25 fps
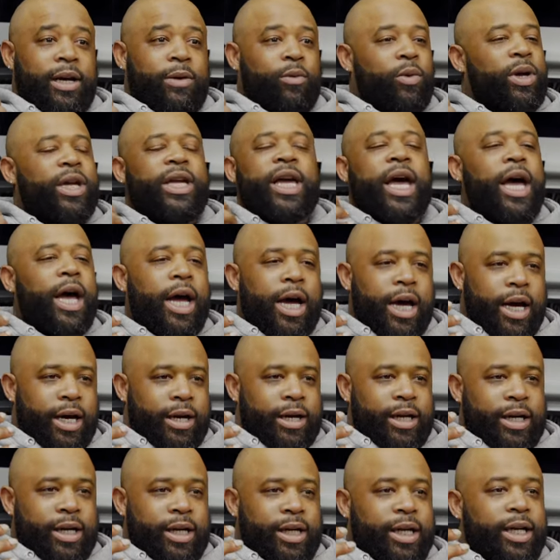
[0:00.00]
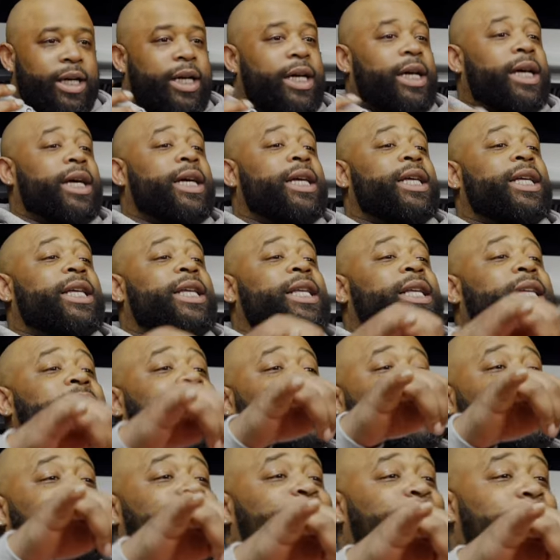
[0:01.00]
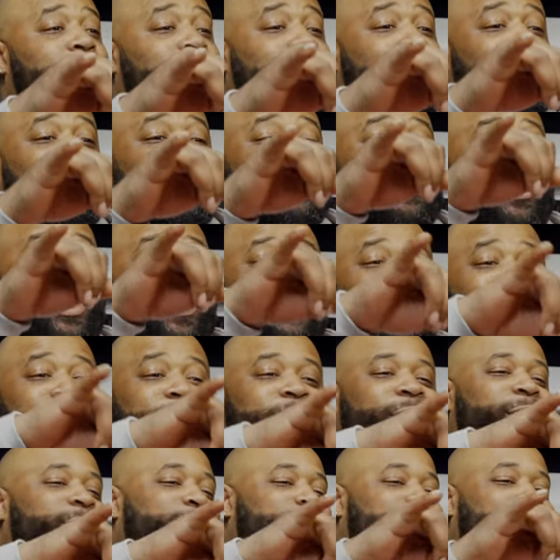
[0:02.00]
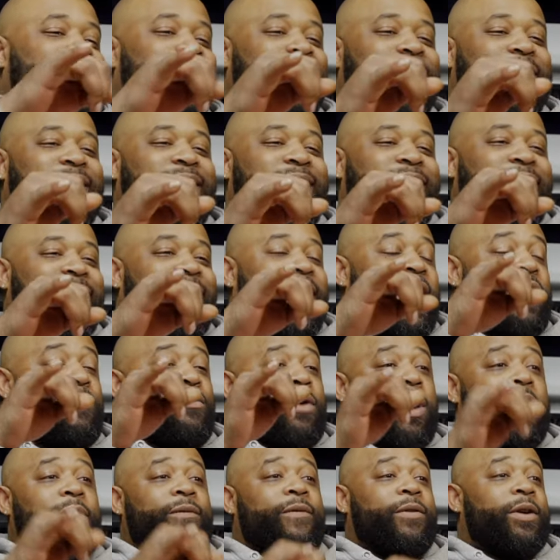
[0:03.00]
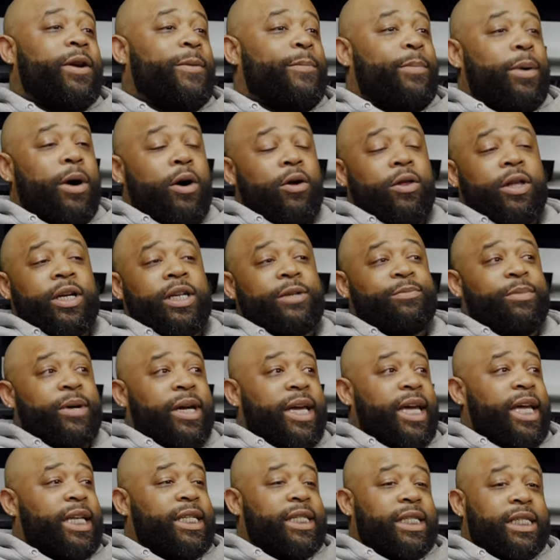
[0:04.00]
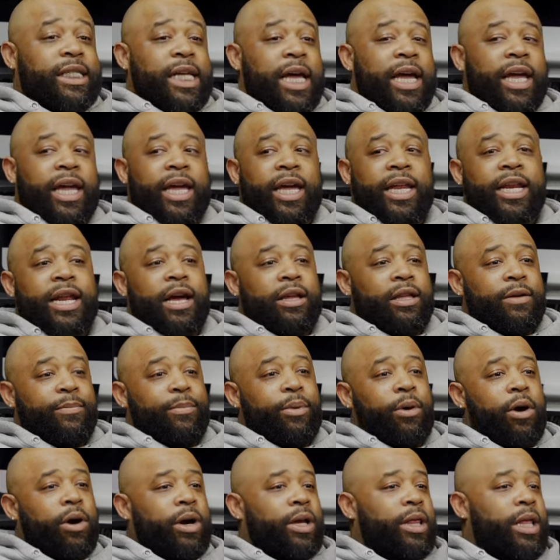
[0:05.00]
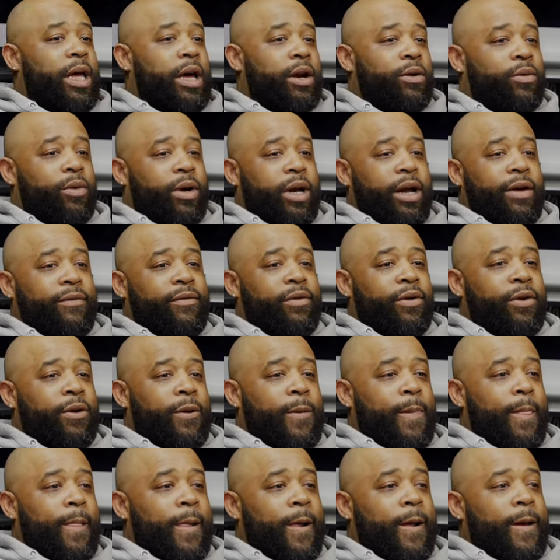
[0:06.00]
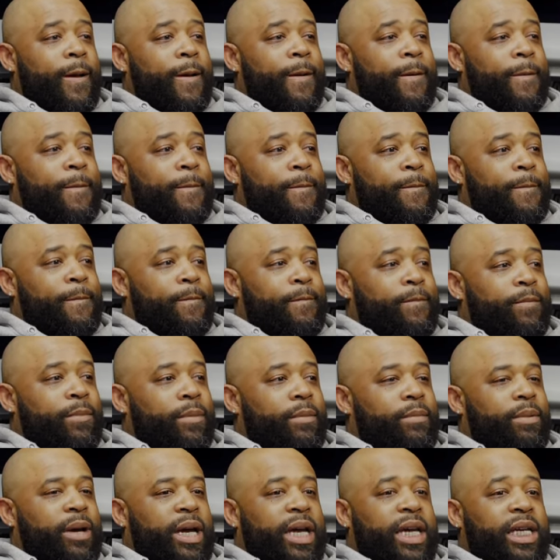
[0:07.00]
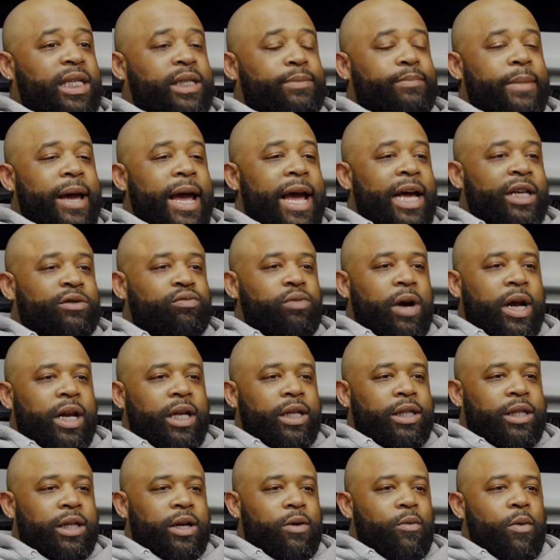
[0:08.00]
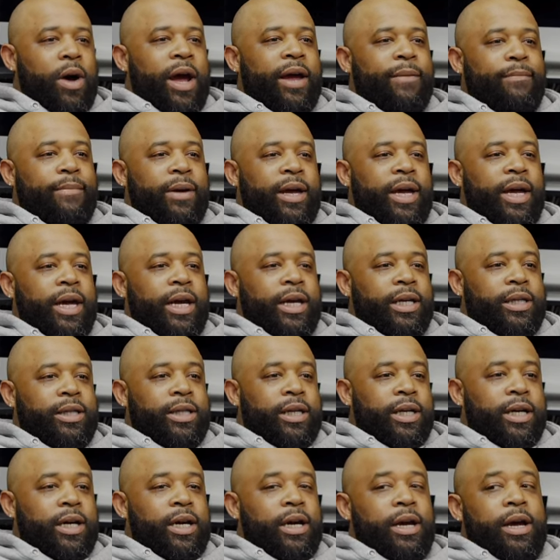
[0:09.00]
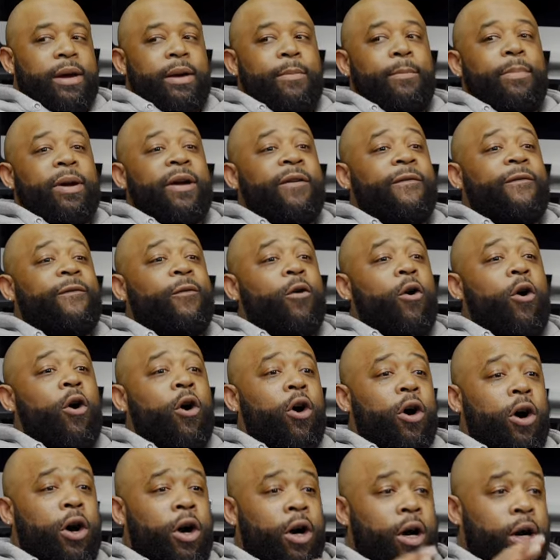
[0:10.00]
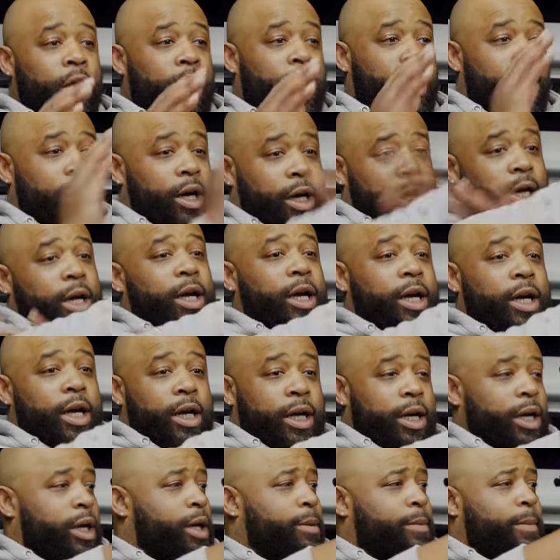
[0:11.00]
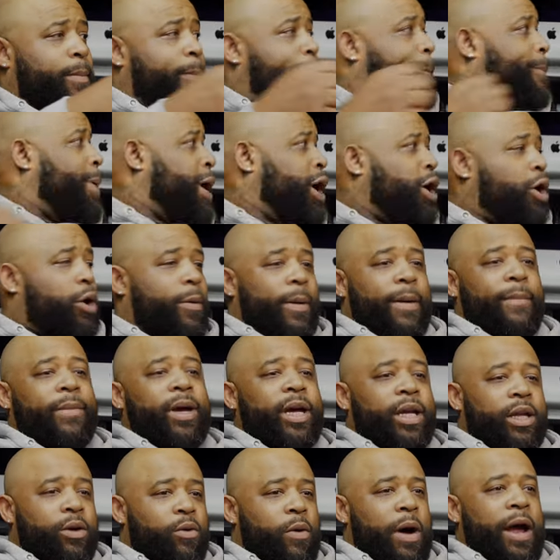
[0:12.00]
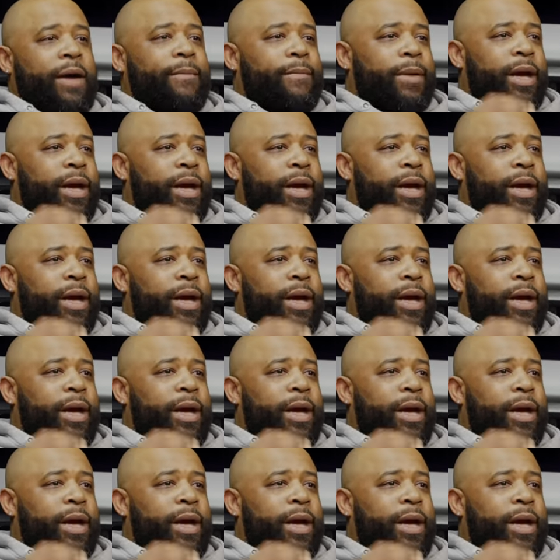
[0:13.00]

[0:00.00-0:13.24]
we young. Bro, some dude, he running from the police, but he just like getting out the parking lot or whatever. But he smashed right into the white Benz. Before, boom, I'm gonna hit the white